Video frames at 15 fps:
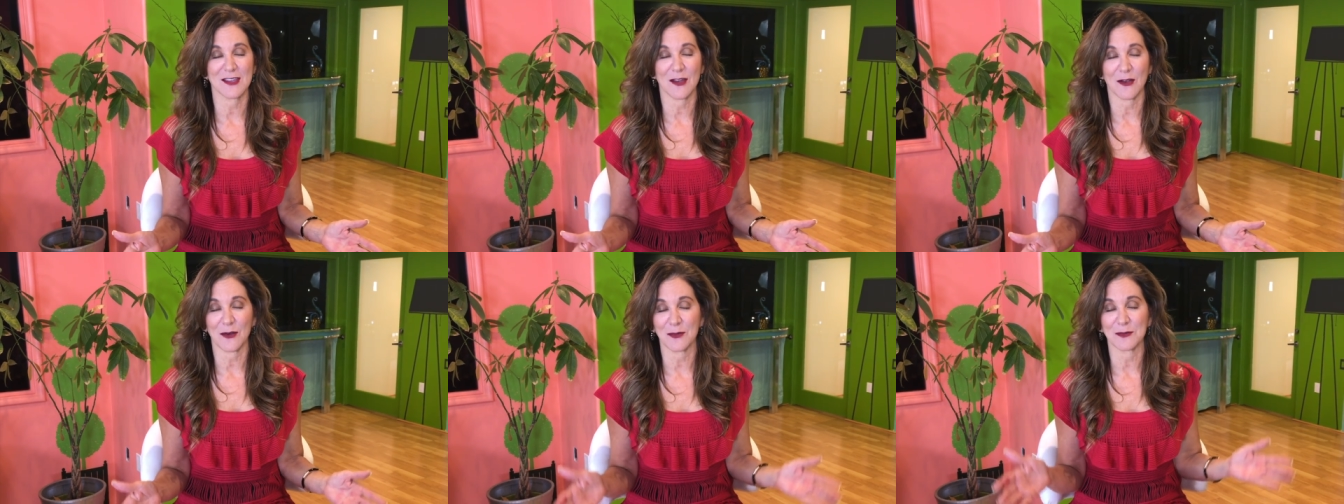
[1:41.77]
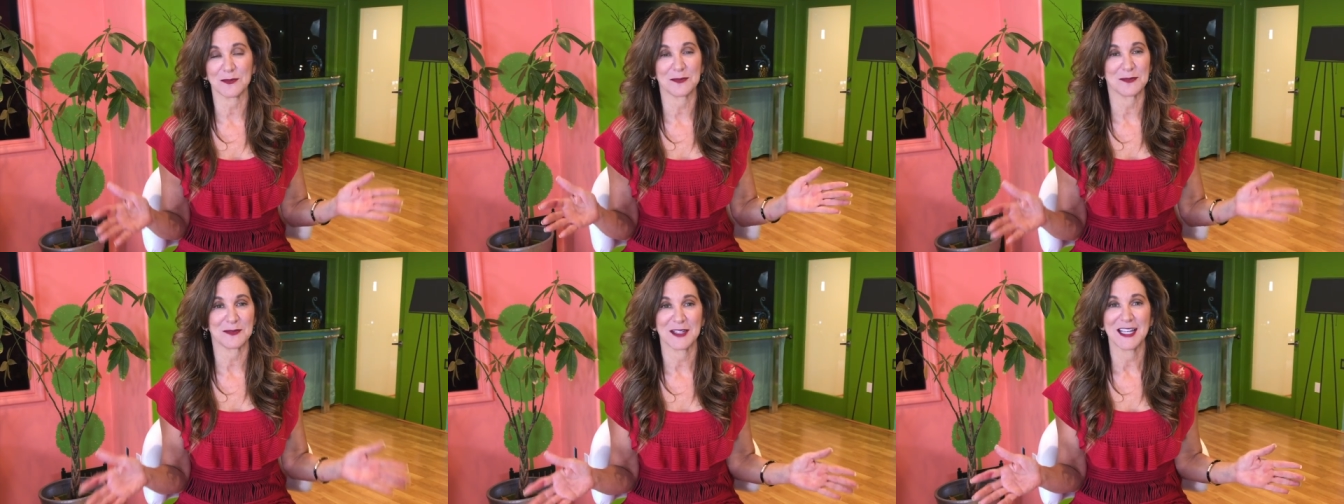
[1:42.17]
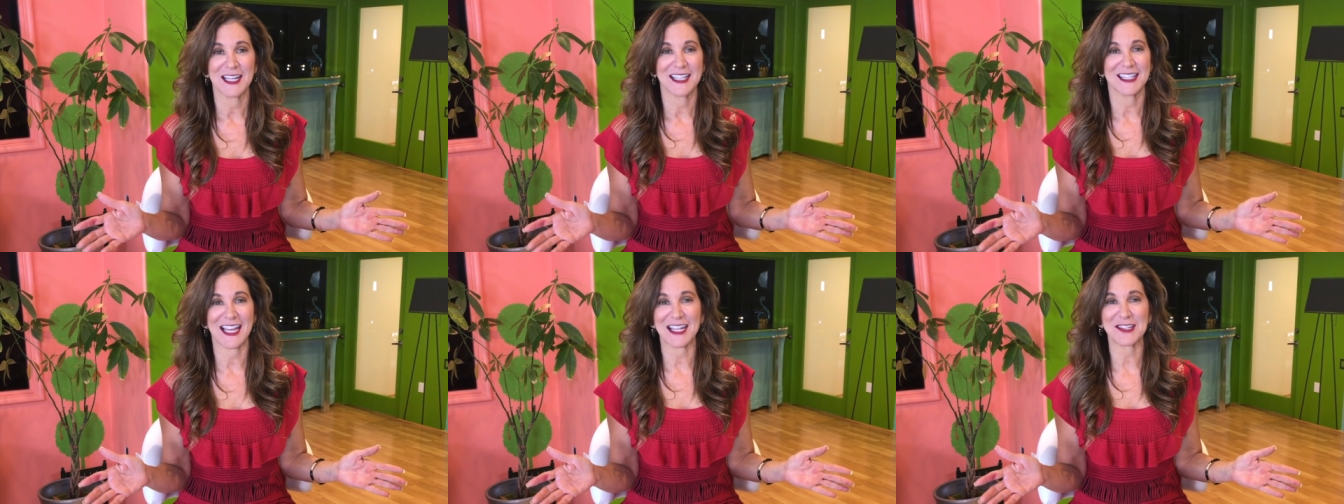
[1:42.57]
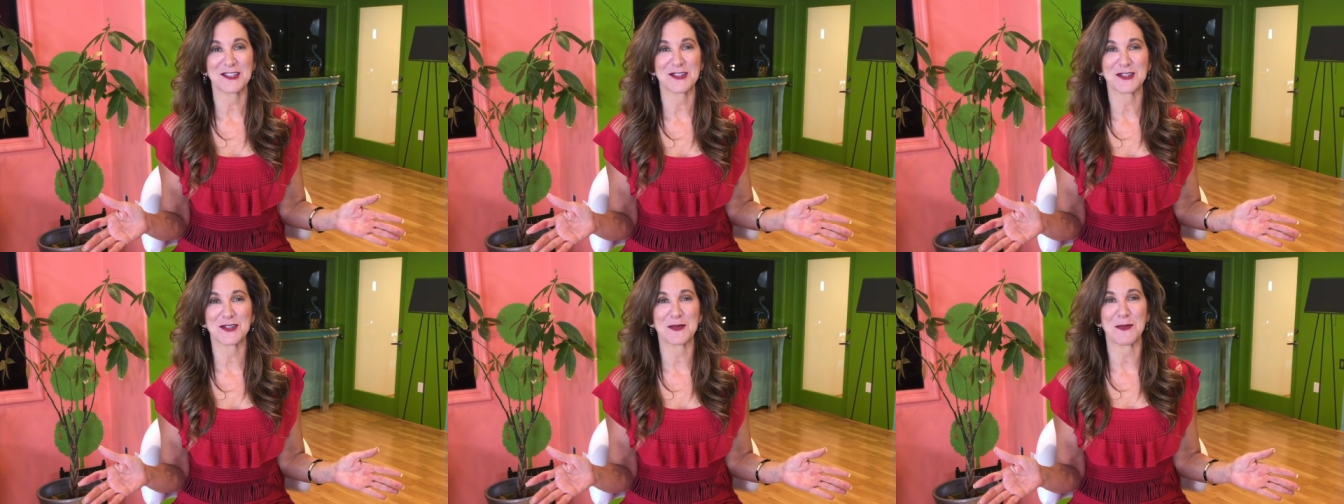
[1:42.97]
So
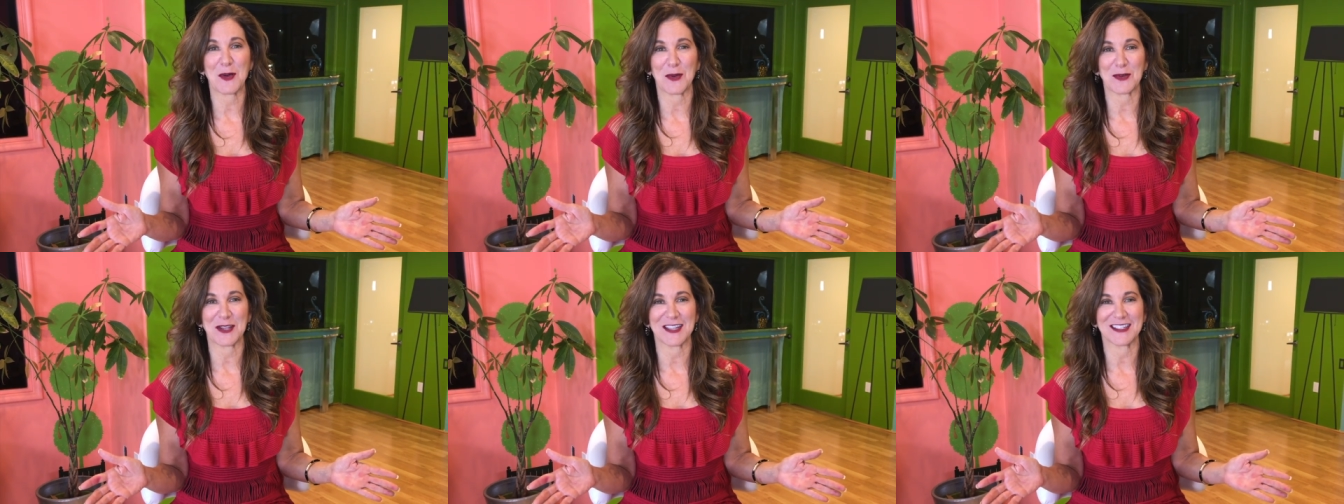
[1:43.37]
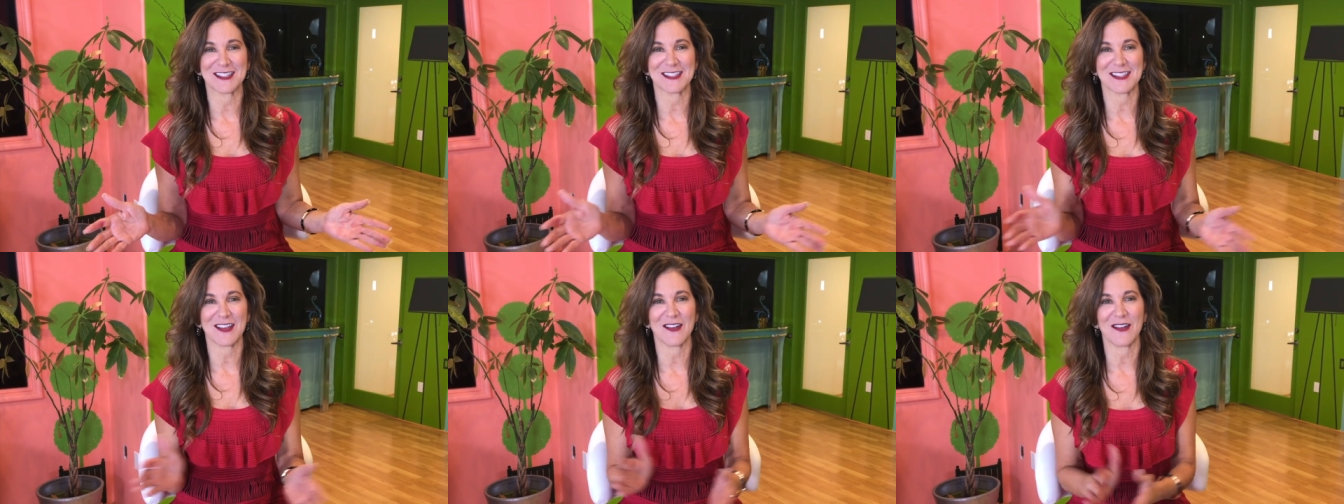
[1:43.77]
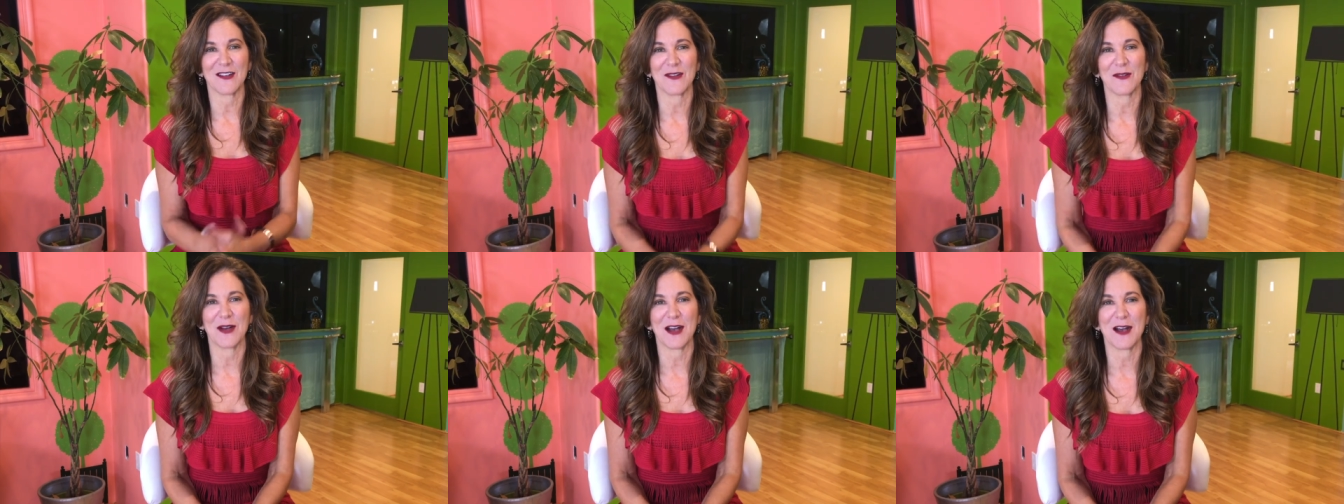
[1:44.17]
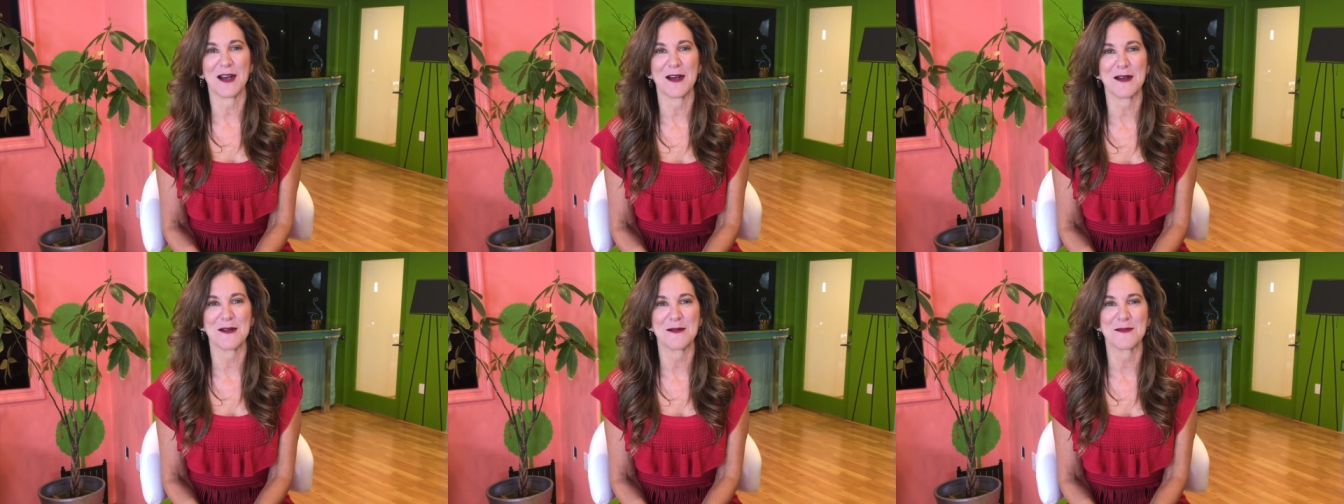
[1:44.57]
that's just a bonus. So,
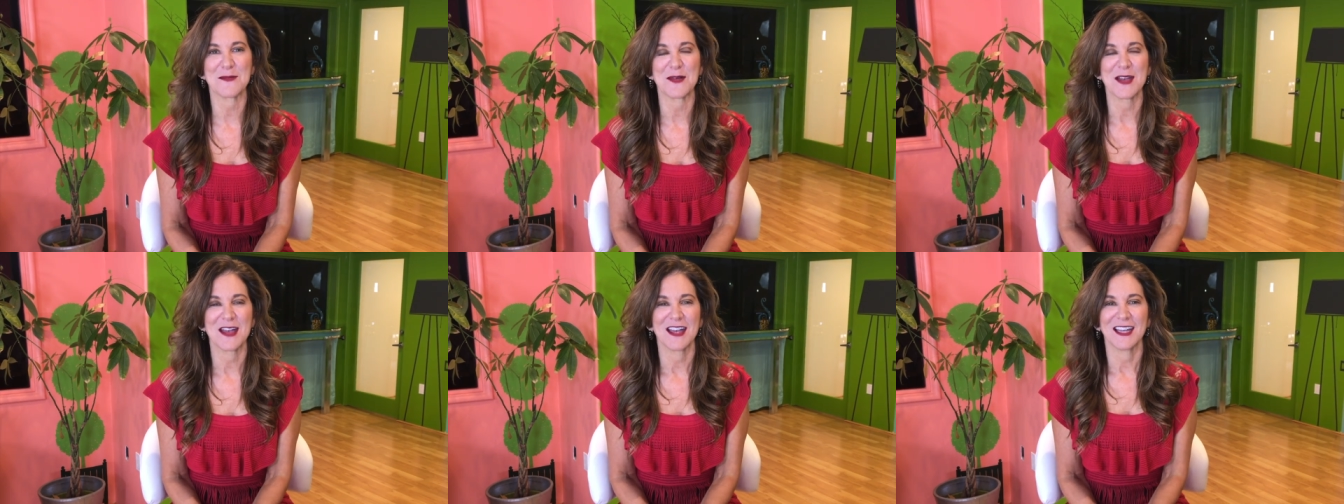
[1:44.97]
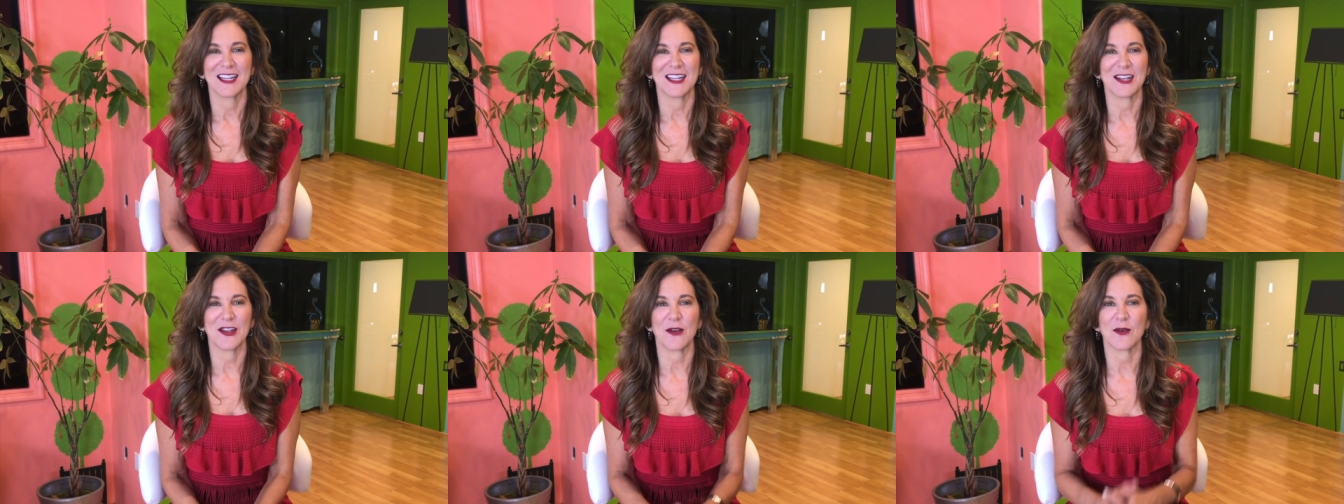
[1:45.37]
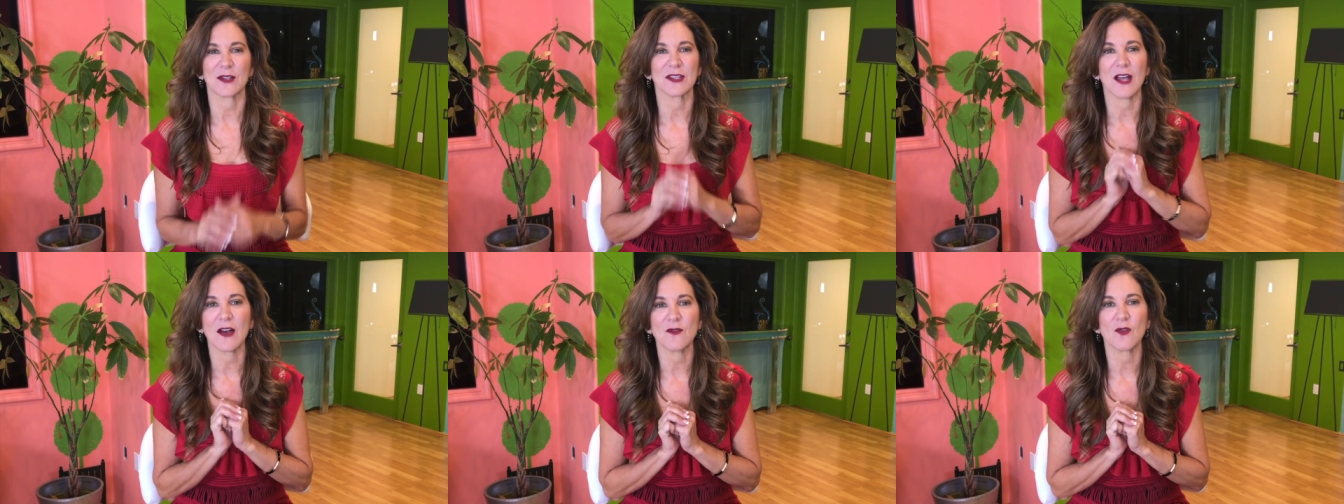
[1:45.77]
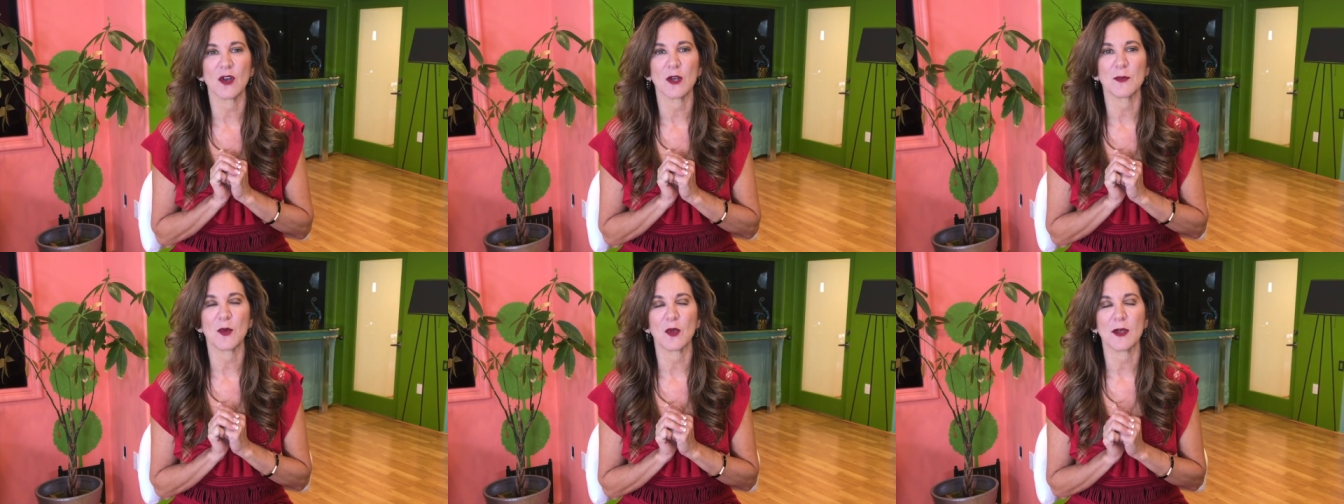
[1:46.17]
um, you know, I love
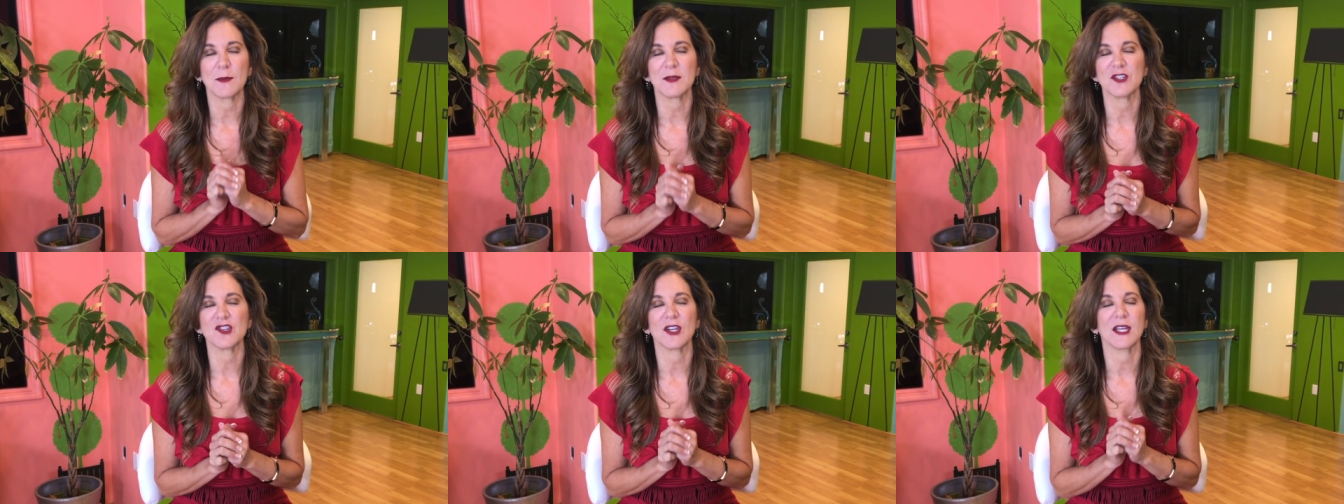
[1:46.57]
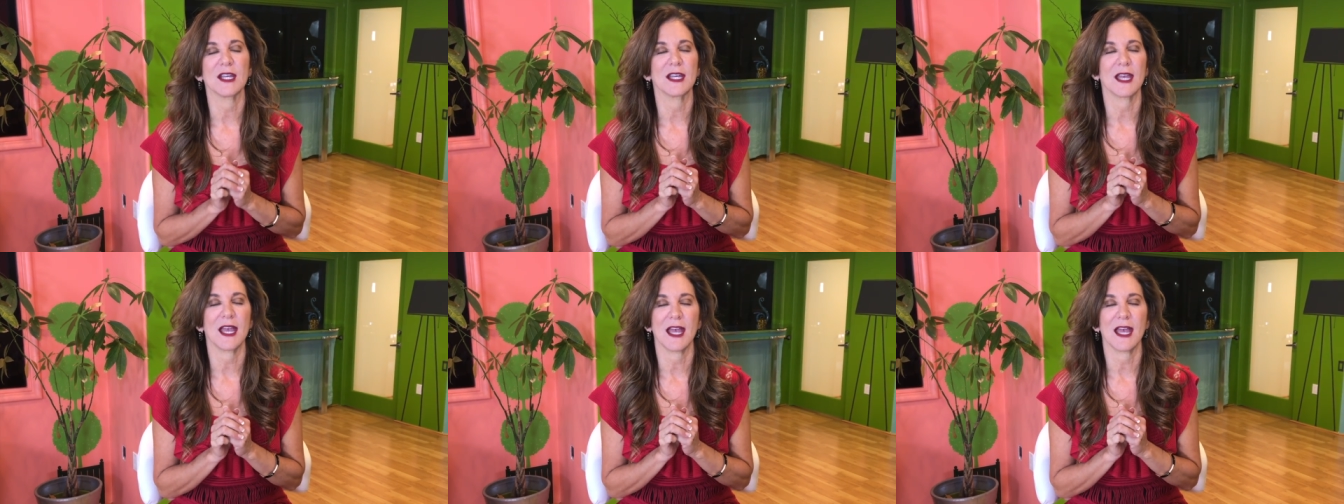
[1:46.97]
wearable imaging.